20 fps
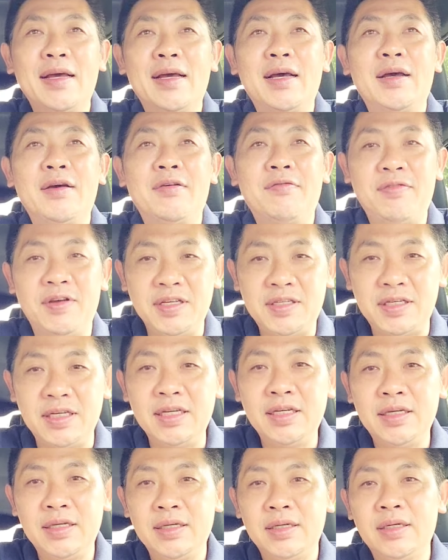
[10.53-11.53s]
facing.
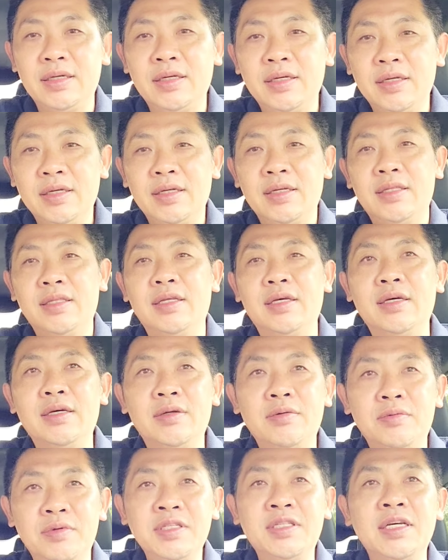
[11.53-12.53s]
The
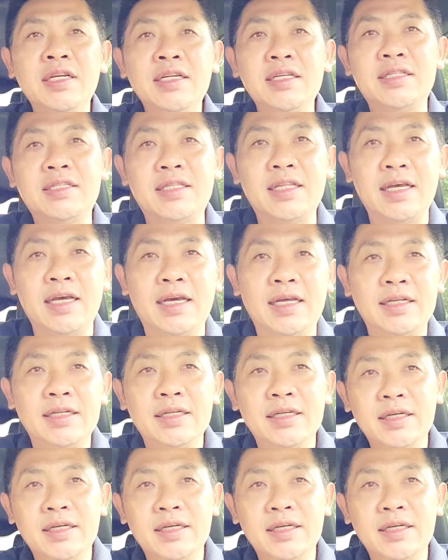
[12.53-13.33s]
reason is that